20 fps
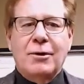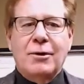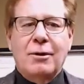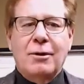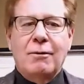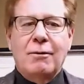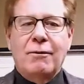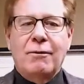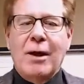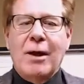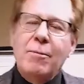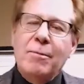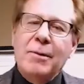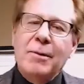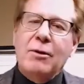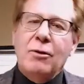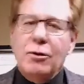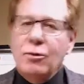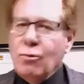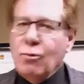So that
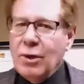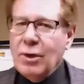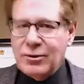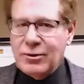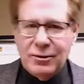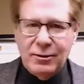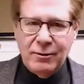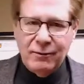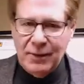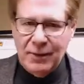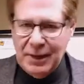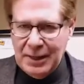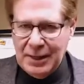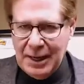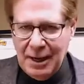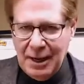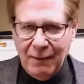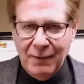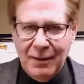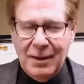would be a good question to
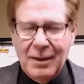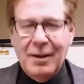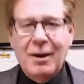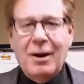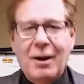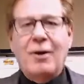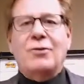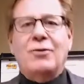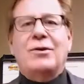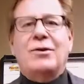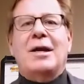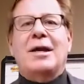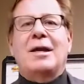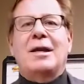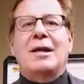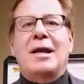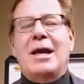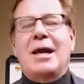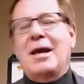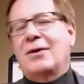find out. Are you
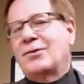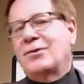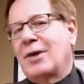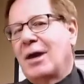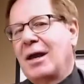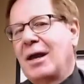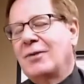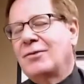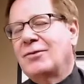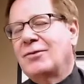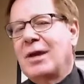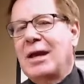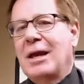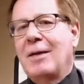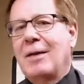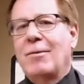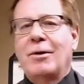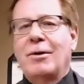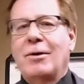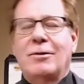taking the ASI
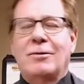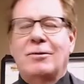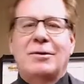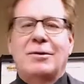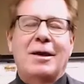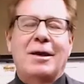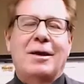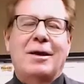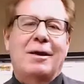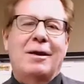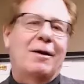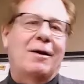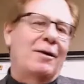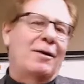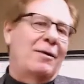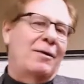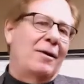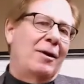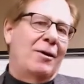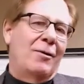exam? Are you taking
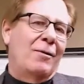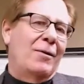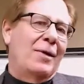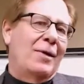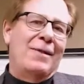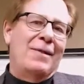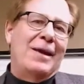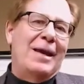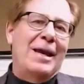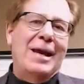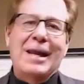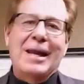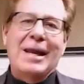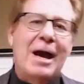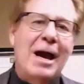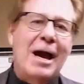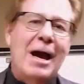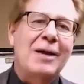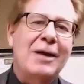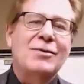the
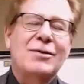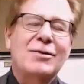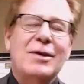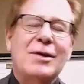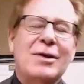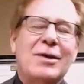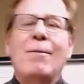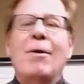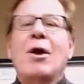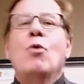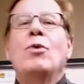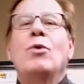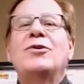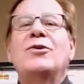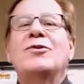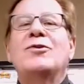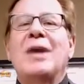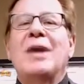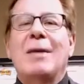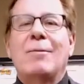NAI exam? Which
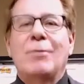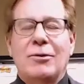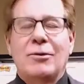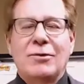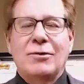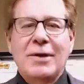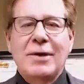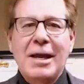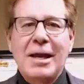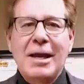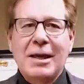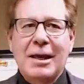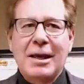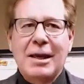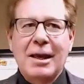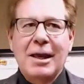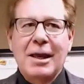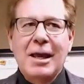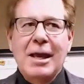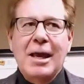exam are you
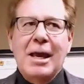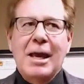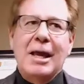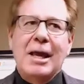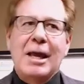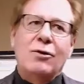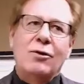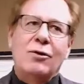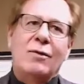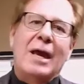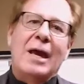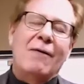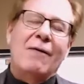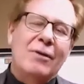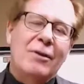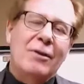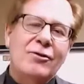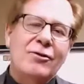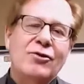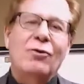taking? And do they have
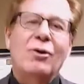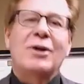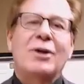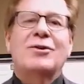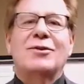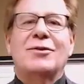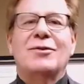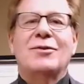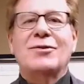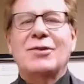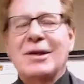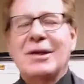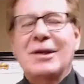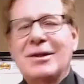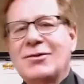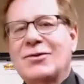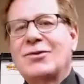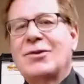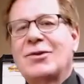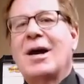illustrations
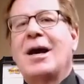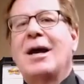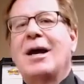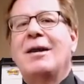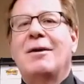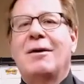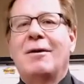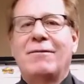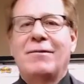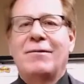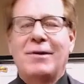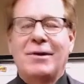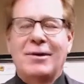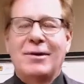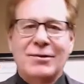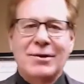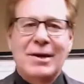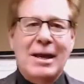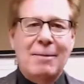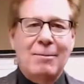inside of the
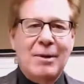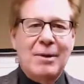exam?